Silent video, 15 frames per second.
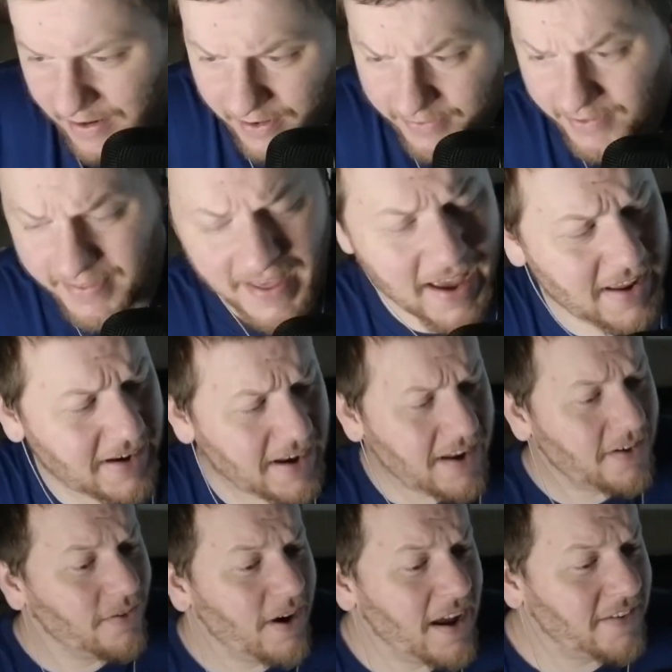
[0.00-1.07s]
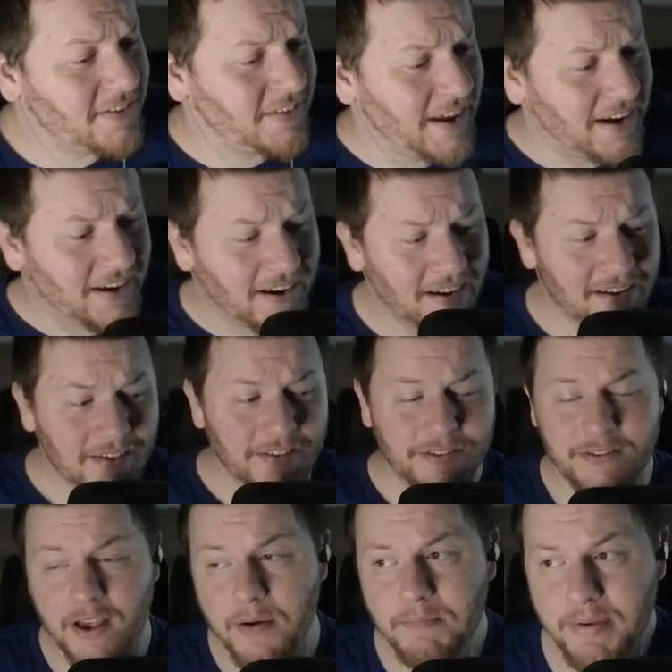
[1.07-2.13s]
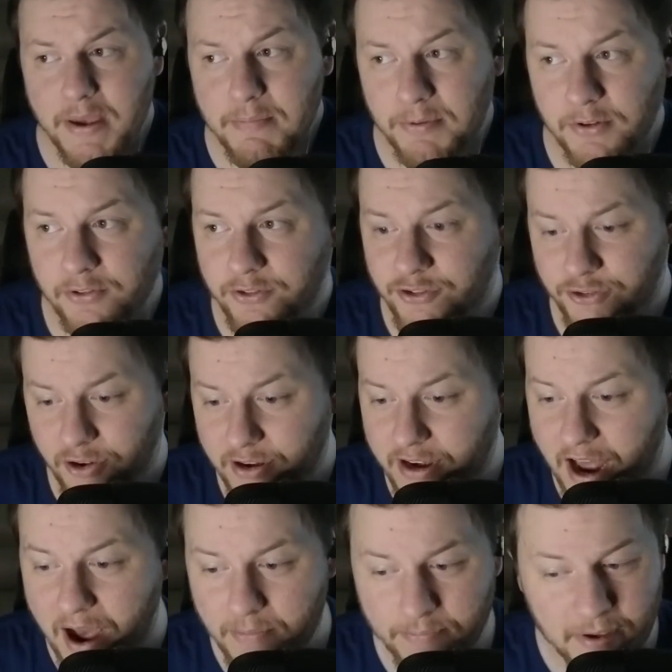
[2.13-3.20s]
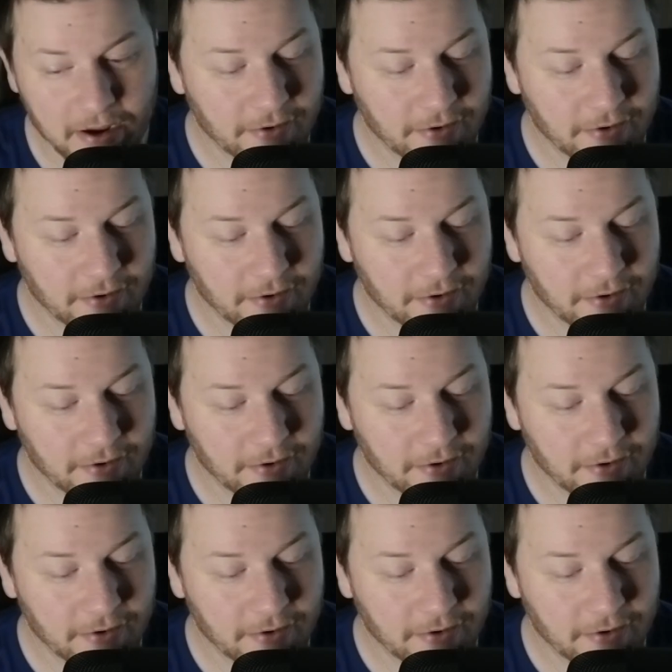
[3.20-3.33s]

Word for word: isn't that interesting? Some people should not be